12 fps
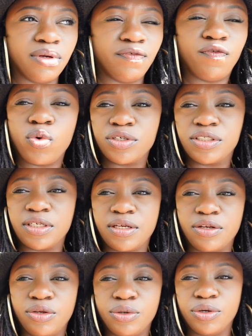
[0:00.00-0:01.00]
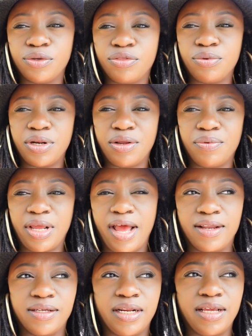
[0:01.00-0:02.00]
forcing your 3D
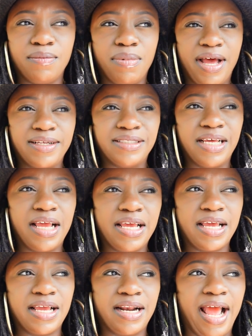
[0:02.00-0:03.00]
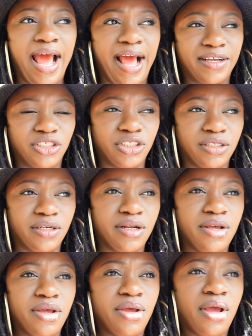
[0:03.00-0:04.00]
reality by taking action.
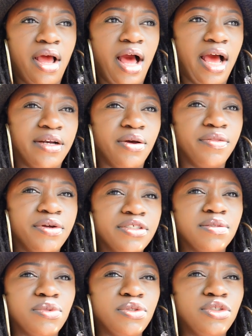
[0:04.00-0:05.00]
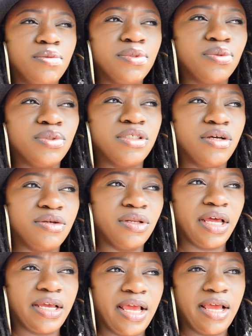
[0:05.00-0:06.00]
I know there are some YouTubers who tell you,
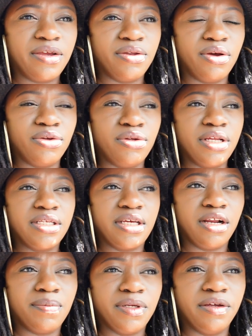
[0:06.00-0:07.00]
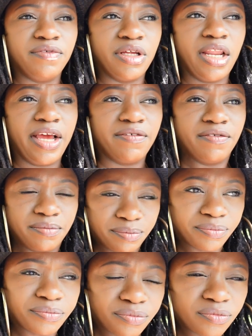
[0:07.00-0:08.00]
like, hey, you know, you need to get up and live your life.
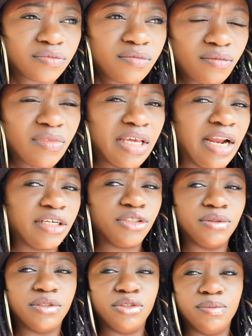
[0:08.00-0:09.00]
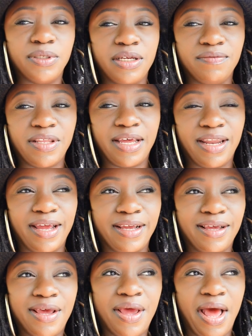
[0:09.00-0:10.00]
And I truly do believe that. Like,
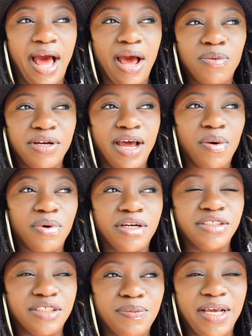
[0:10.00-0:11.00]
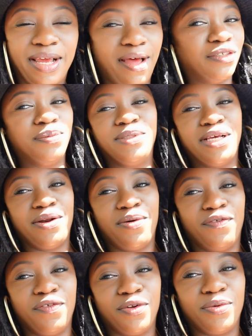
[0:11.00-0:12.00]
I would not want to just be a couch
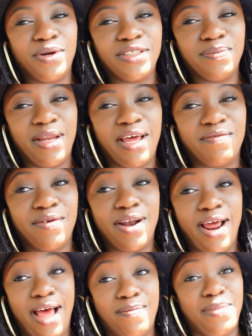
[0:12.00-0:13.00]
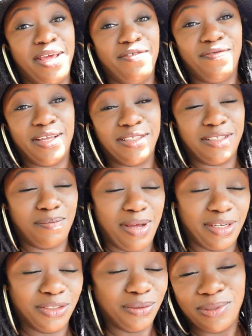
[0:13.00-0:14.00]
potato for the rest of my life, not manifesting my true